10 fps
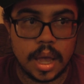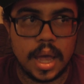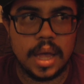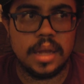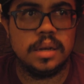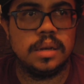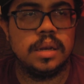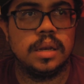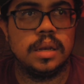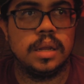And
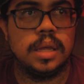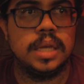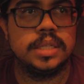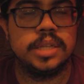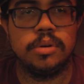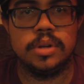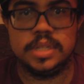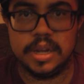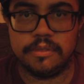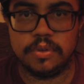is there a
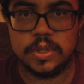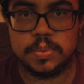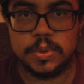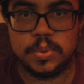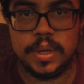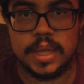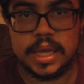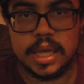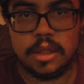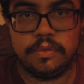difference between
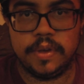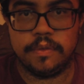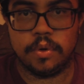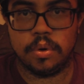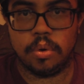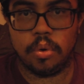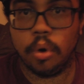like yellow fever